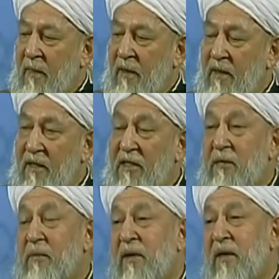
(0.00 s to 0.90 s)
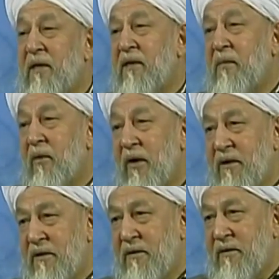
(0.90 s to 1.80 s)
discipline the
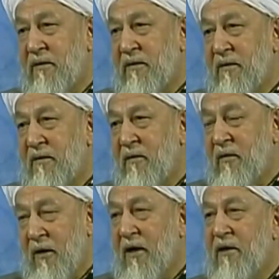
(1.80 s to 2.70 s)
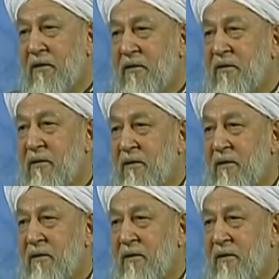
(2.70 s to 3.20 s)
boys or girls,